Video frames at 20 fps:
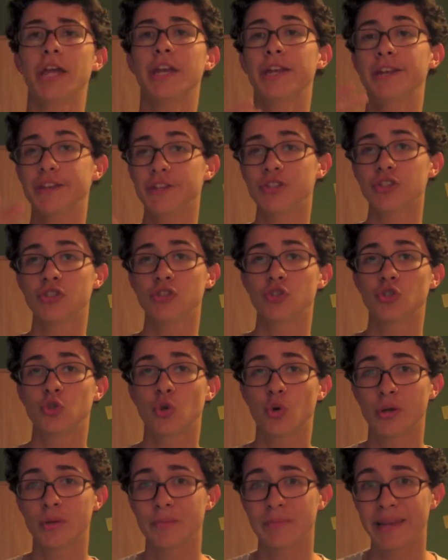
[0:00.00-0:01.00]
In addition to
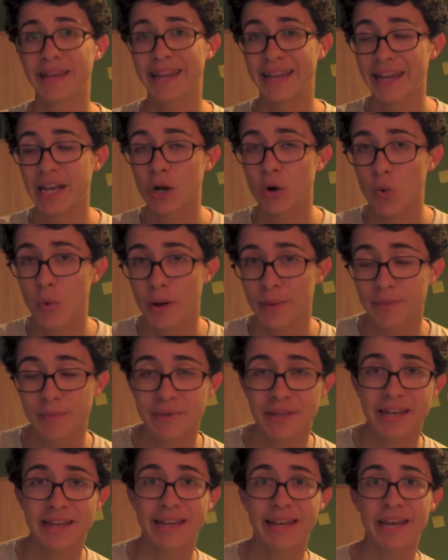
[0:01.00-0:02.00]
Jordan being
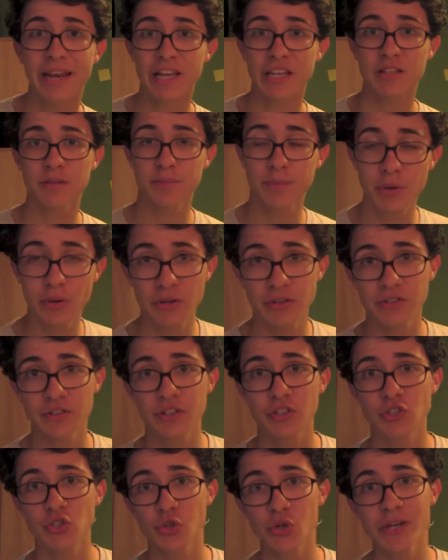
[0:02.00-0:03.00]
ill-equipped and
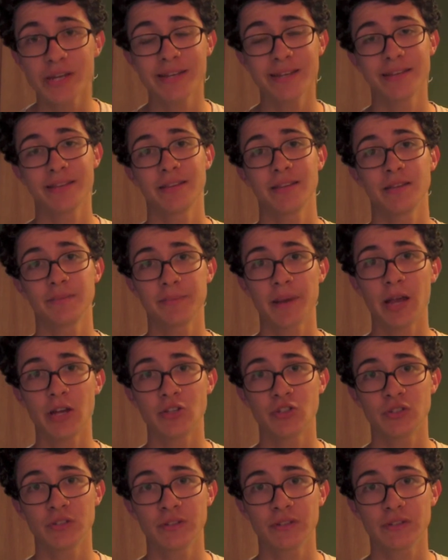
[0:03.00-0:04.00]
inexperienced in treating these
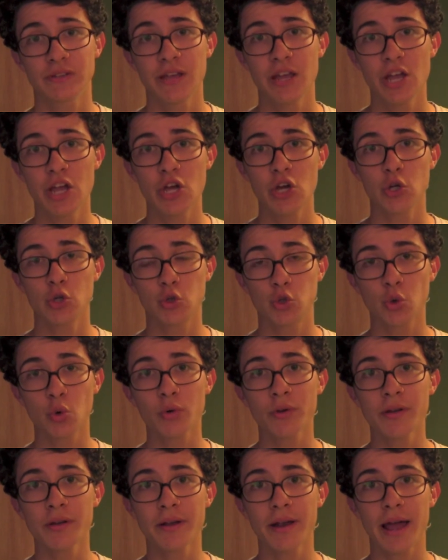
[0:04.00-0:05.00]
patients,
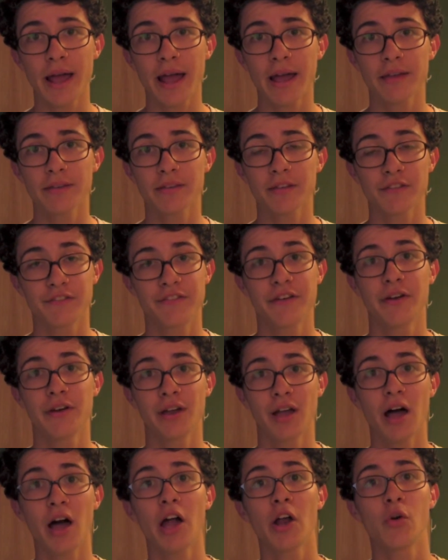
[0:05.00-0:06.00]
Jordan has a
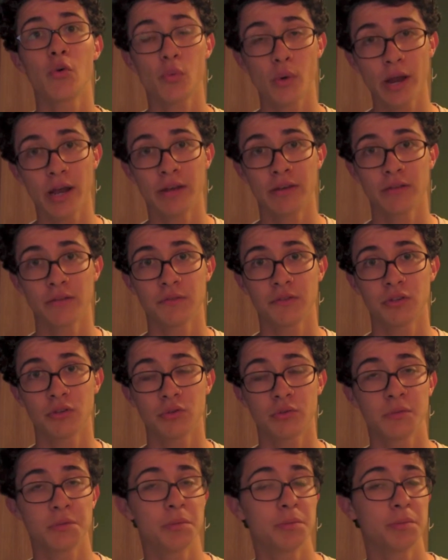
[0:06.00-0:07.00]
very high rate of
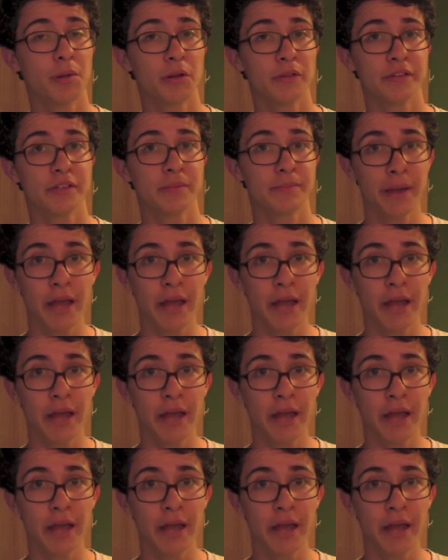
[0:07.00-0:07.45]
cerebral palsy